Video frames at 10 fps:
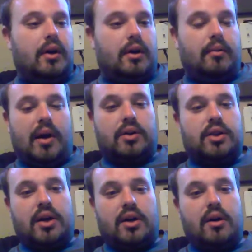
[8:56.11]
I'll
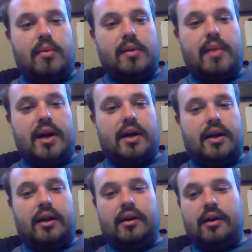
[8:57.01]
try to comment
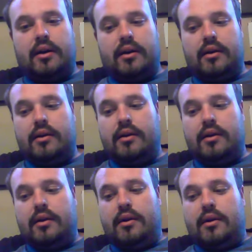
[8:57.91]
back and
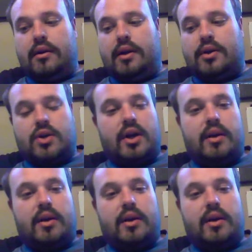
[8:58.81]
try